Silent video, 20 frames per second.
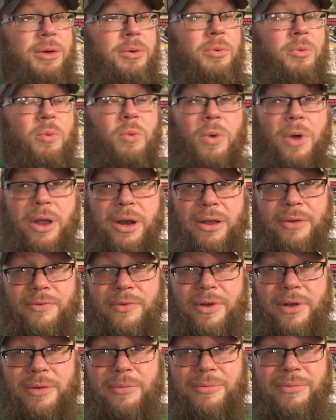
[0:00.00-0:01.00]
One of
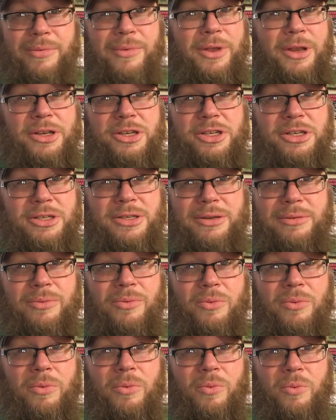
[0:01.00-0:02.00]
them just
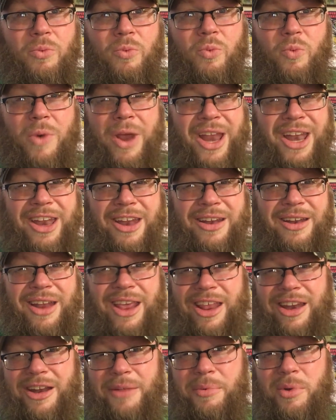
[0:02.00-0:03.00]
ended
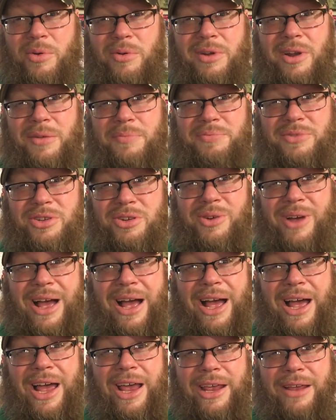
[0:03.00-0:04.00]
up going up too
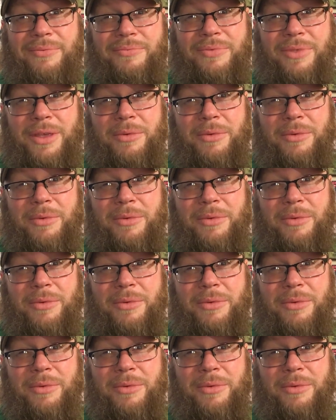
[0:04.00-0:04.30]
high.